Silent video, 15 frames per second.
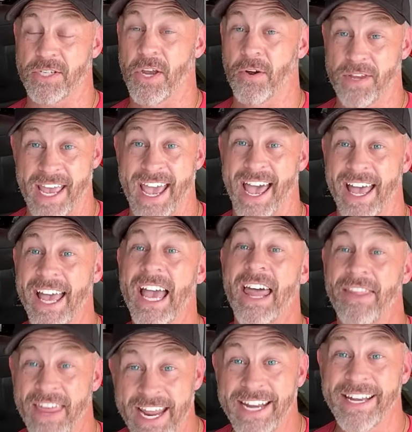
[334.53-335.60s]
So yeah,
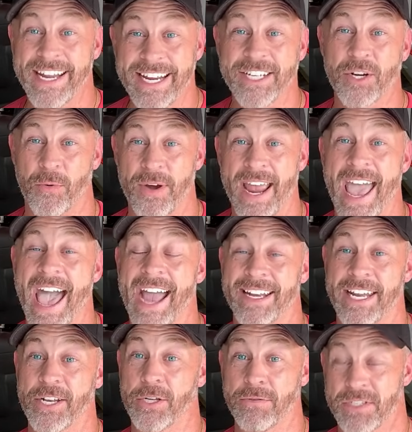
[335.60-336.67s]
they need to react and do